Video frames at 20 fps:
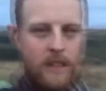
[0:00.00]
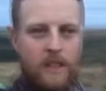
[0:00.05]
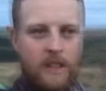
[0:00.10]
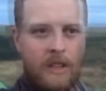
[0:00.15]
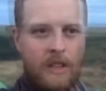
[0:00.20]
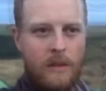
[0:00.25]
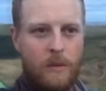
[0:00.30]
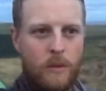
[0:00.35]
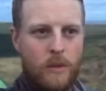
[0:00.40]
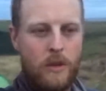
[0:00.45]
And
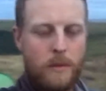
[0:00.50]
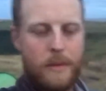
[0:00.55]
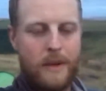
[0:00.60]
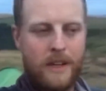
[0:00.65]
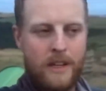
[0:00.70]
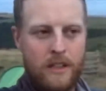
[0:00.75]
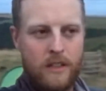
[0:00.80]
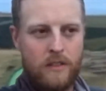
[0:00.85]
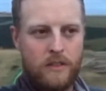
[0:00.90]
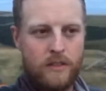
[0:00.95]
we're
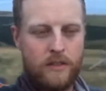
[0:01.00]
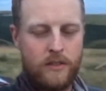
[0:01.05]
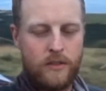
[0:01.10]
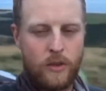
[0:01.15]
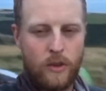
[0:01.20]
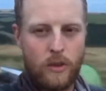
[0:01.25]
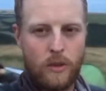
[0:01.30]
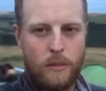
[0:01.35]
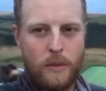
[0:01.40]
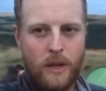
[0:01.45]
about
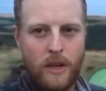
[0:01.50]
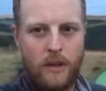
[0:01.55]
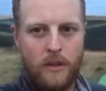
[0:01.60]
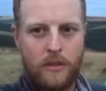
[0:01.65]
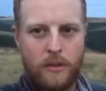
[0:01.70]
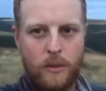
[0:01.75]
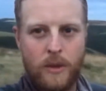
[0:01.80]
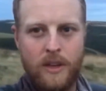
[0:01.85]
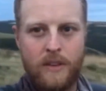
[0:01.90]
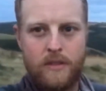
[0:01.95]
four miles
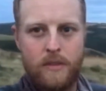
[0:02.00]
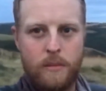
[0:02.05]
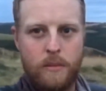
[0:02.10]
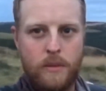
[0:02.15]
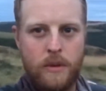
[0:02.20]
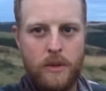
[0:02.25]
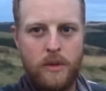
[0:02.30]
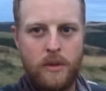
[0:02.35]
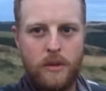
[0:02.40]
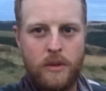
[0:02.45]
away from
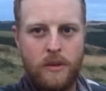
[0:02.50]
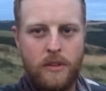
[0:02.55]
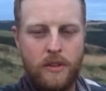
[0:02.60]
Bude,